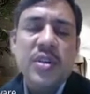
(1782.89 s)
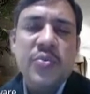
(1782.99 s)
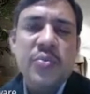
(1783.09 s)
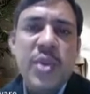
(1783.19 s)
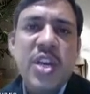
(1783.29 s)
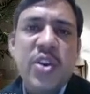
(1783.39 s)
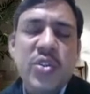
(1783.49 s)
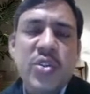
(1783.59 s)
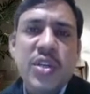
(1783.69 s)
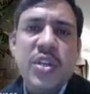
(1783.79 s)
many
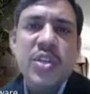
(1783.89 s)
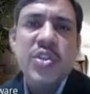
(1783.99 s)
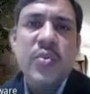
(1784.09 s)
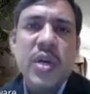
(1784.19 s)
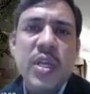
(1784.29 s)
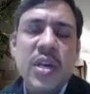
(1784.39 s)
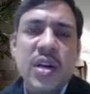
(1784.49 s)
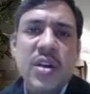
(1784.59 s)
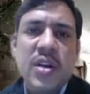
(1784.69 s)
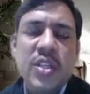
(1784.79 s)
constitution of other
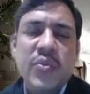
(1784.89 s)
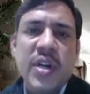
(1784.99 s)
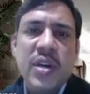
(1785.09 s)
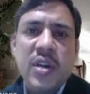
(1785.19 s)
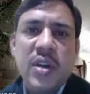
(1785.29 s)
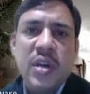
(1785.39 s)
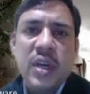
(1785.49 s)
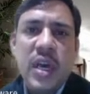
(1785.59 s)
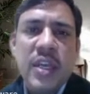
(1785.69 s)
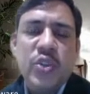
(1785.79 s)
countries were
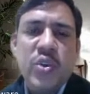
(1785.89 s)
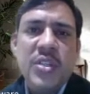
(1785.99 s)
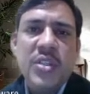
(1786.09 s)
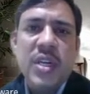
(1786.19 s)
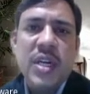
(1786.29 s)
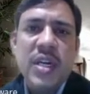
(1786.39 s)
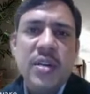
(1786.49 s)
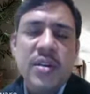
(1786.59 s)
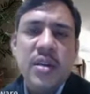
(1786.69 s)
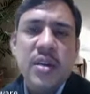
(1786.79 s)
actually studied,
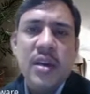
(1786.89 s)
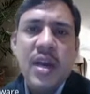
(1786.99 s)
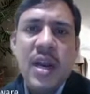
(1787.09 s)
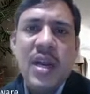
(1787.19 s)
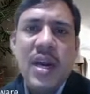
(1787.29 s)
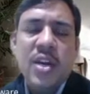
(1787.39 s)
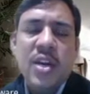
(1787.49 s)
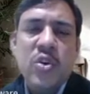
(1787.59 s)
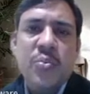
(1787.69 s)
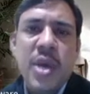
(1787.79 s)
and later
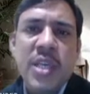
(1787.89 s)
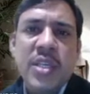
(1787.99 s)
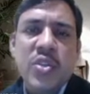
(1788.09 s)
on best